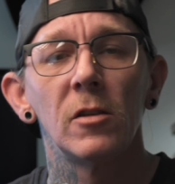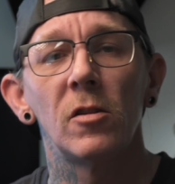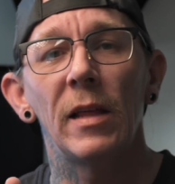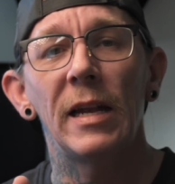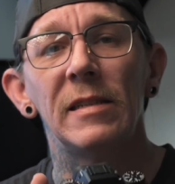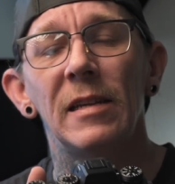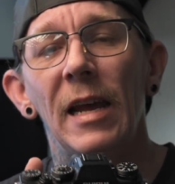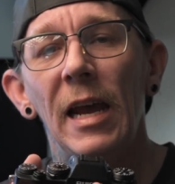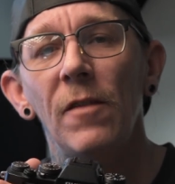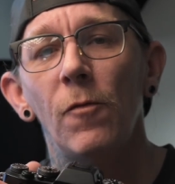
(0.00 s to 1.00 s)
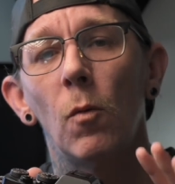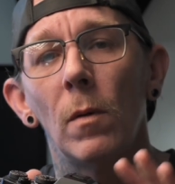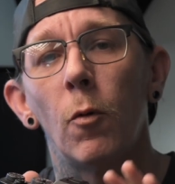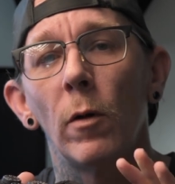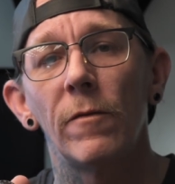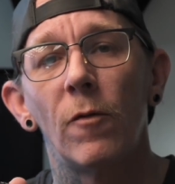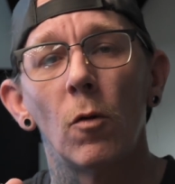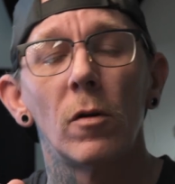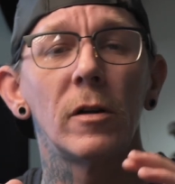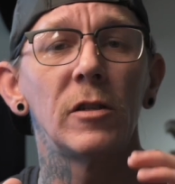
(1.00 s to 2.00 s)
So that is an
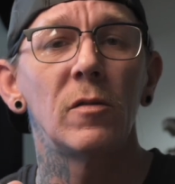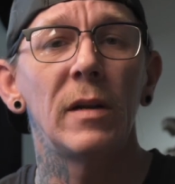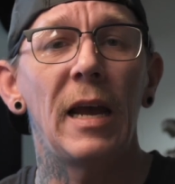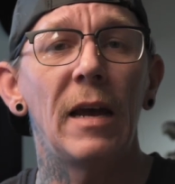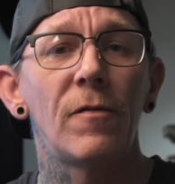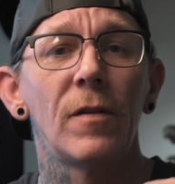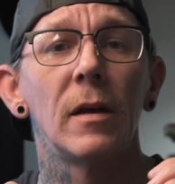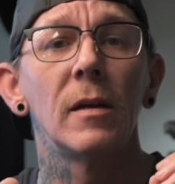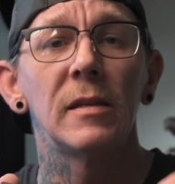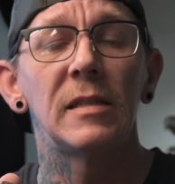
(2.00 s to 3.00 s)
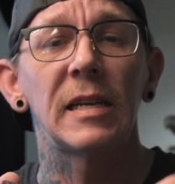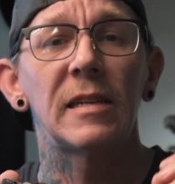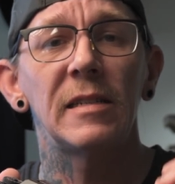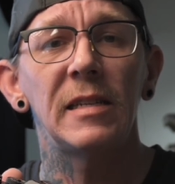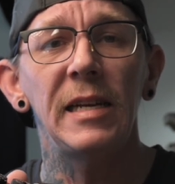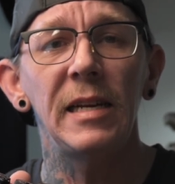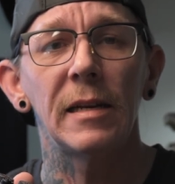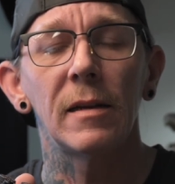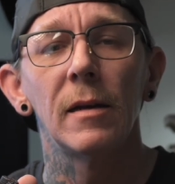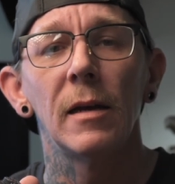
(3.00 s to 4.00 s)
f1.4 to an f16.